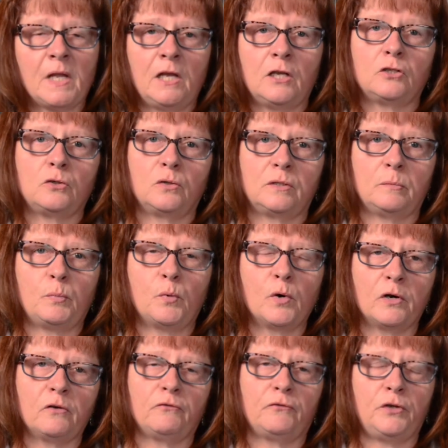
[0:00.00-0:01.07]
So it's
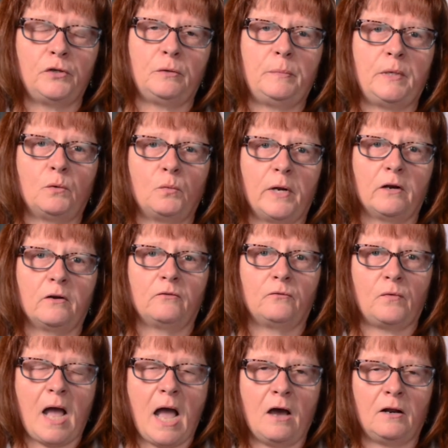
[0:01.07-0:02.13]
important for you to be aware of
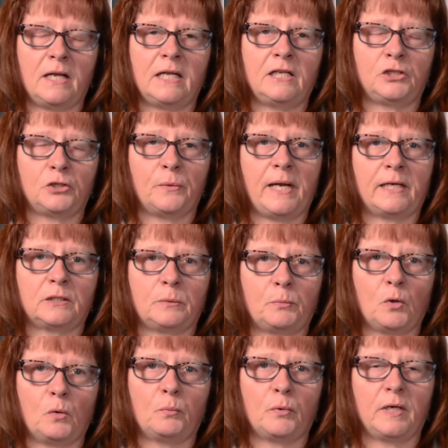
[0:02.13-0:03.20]
how to interact
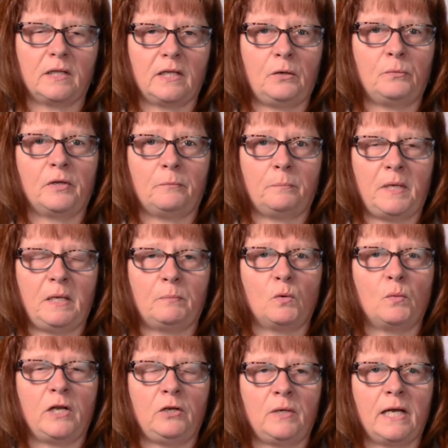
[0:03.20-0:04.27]
appropriately with
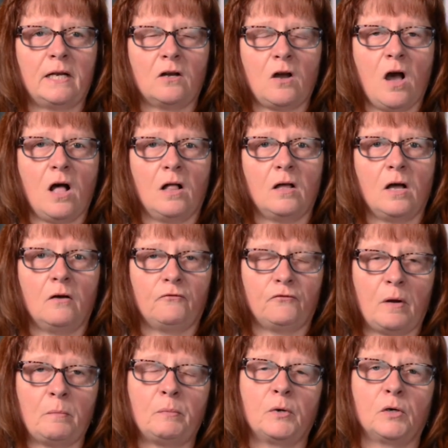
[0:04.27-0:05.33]
people when you get a call
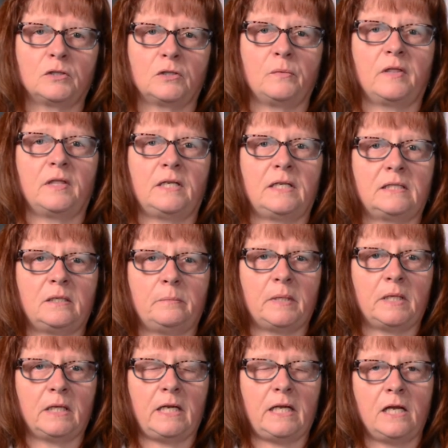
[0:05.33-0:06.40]
from a person with a
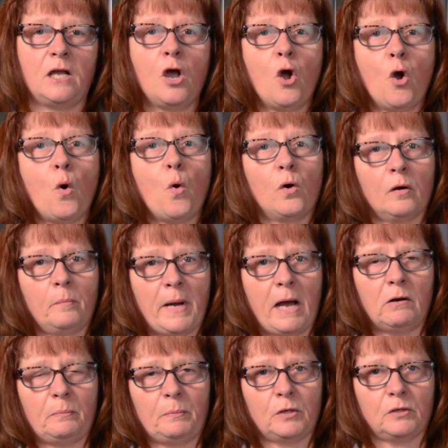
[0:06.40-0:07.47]
disability or
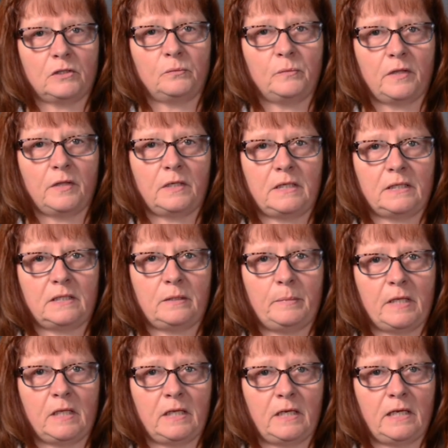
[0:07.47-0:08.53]
about a person with a
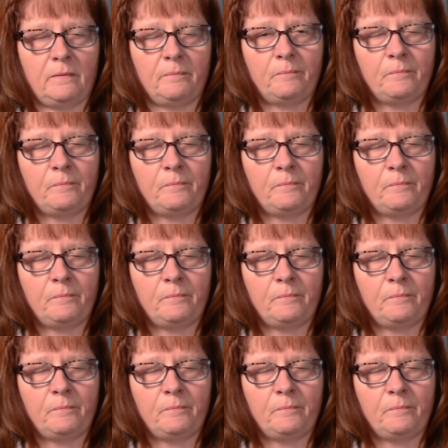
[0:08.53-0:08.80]
disability.